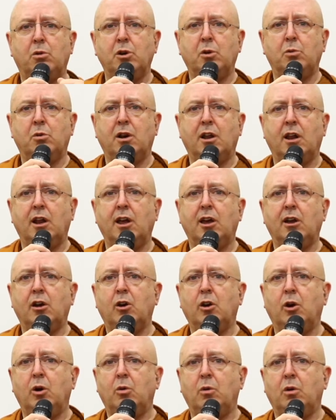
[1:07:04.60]
what you want to let
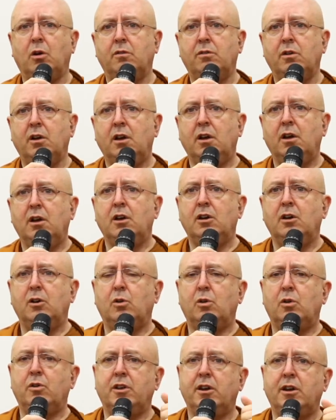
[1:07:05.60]
go of.
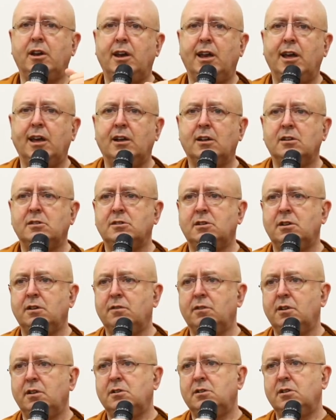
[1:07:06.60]
All the
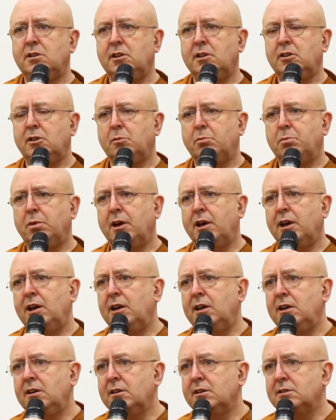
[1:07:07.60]
negativity, the
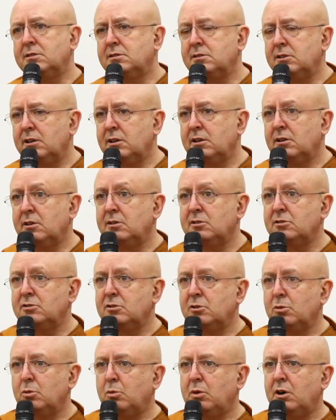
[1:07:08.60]
pain, the
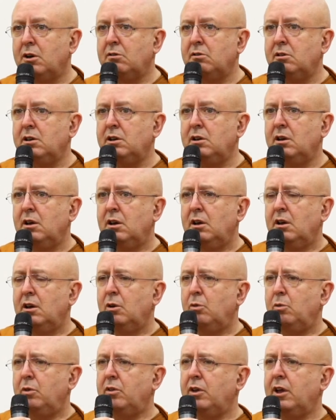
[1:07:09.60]
sickness, the worry.
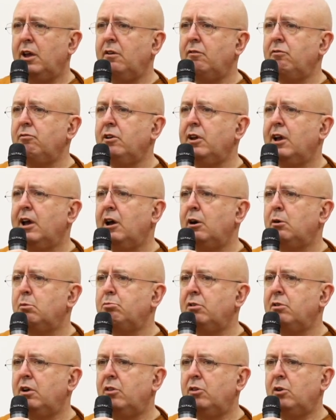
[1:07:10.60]
With every
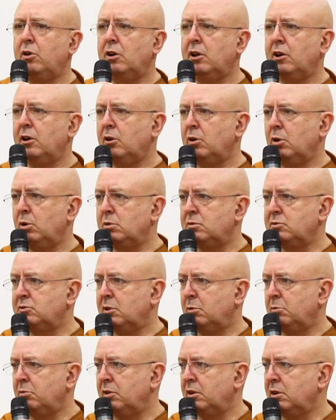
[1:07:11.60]
out-breath you let go of
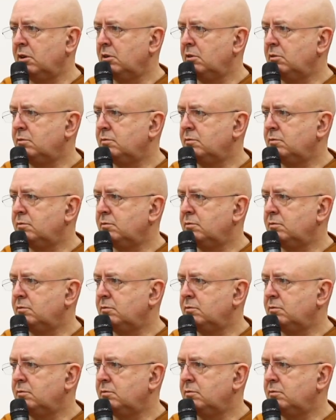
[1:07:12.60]
something.